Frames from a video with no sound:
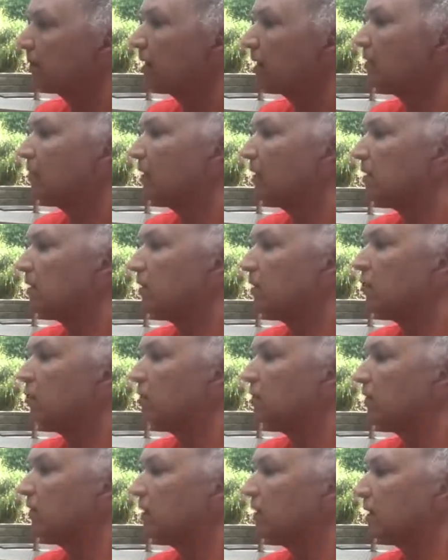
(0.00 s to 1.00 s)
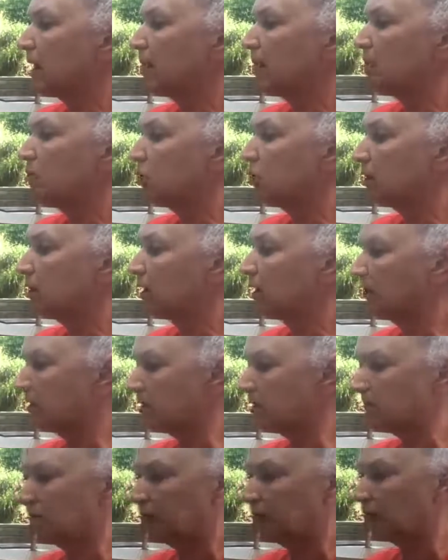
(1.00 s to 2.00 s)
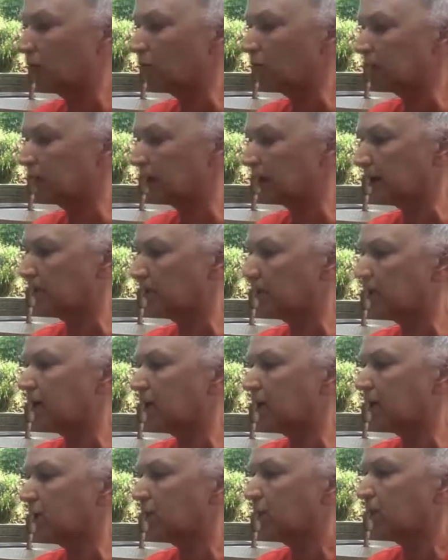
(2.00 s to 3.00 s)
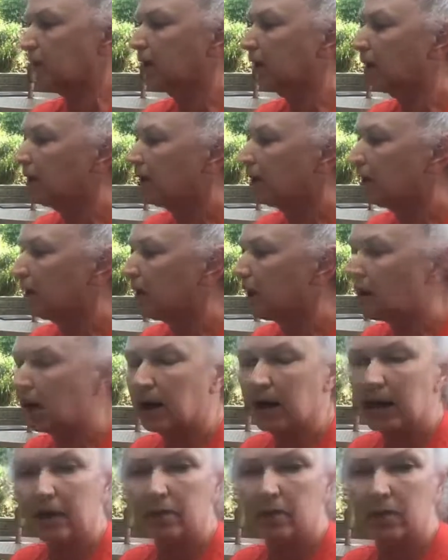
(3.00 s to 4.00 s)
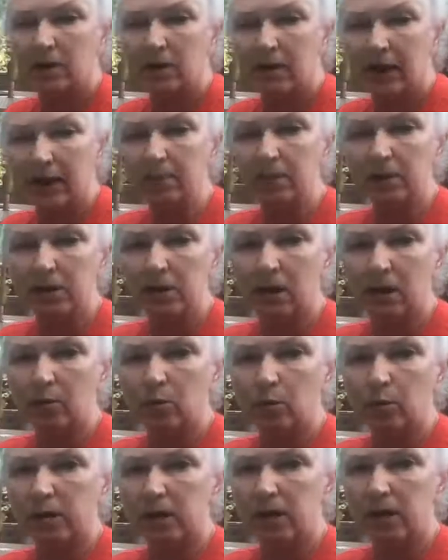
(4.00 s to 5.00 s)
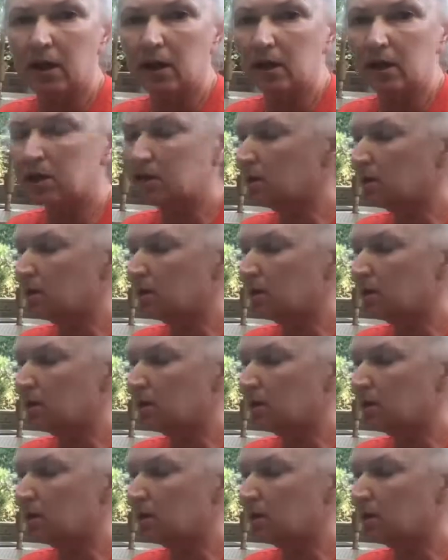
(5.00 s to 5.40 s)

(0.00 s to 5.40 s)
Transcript: that's equal to this mg on this pillow damper here, the damper is going to resist